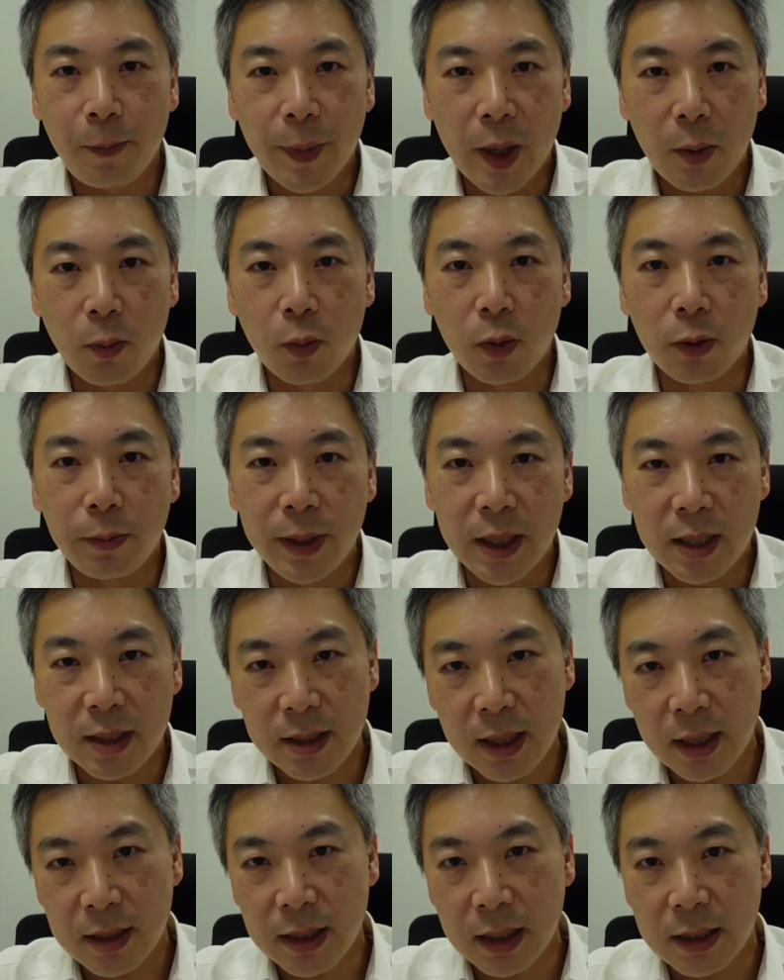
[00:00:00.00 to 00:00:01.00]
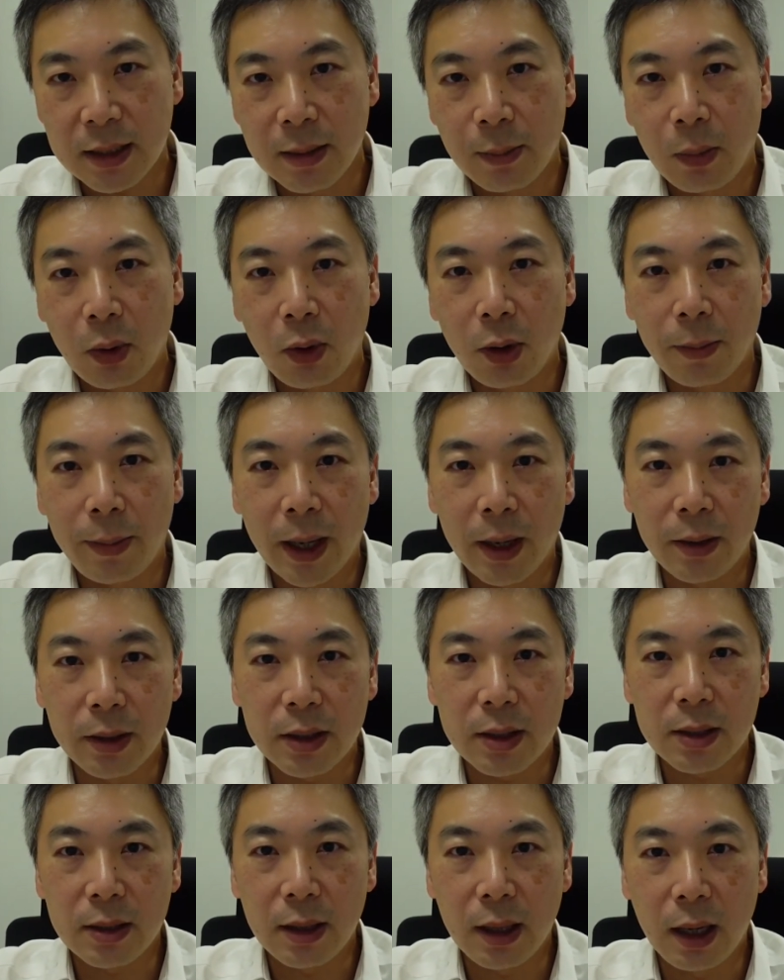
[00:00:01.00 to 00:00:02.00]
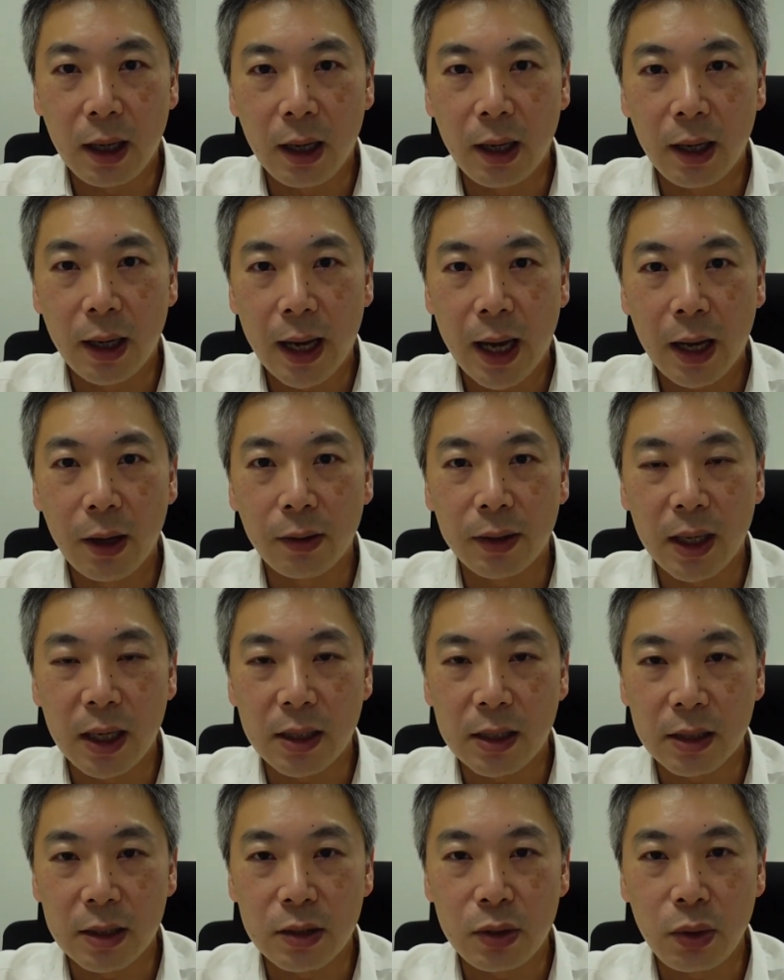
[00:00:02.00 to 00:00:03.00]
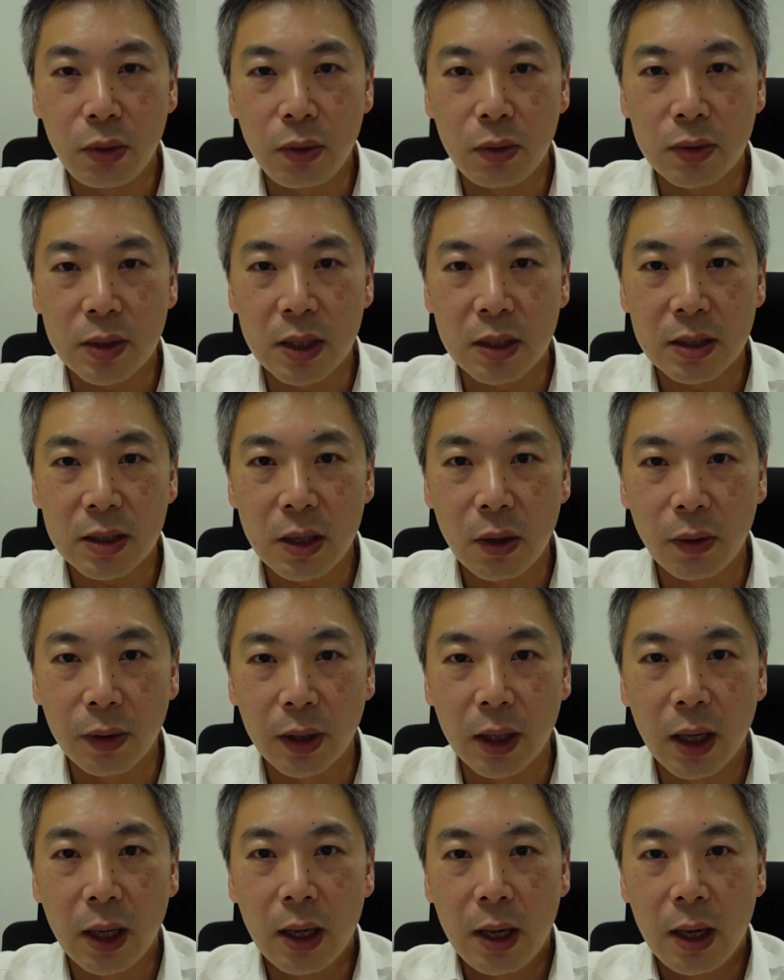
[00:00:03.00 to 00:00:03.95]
We'll be discussing some more about how data is used and so on.